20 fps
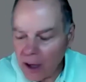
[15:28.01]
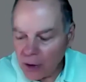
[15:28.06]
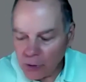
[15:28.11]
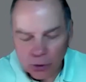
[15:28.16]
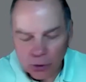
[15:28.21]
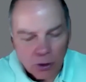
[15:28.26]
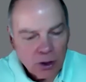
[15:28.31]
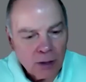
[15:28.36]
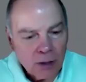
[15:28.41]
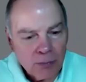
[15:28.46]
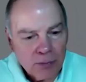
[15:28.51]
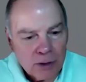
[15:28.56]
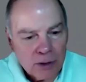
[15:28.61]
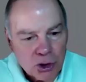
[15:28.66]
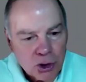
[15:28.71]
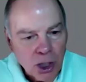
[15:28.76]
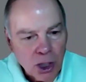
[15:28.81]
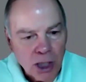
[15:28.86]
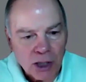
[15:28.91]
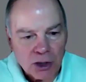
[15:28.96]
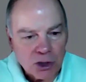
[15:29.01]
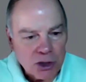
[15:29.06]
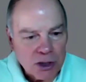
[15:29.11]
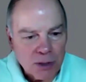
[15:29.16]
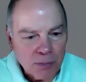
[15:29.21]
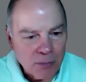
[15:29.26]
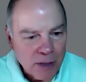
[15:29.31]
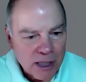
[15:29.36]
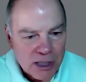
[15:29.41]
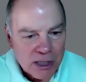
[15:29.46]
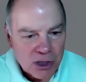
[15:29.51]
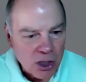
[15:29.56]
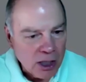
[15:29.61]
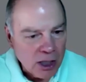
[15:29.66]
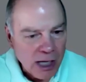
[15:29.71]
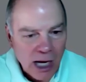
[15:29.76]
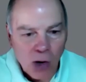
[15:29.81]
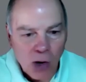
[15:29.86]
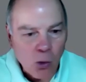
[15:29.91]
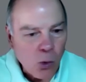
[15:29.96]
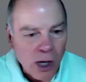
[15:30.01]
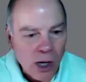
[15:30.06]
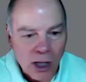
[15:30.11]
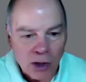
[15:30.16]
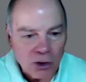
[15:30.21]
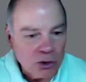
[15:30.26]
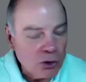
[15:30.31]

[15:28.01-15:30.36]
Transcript: You're going to be judged based on how well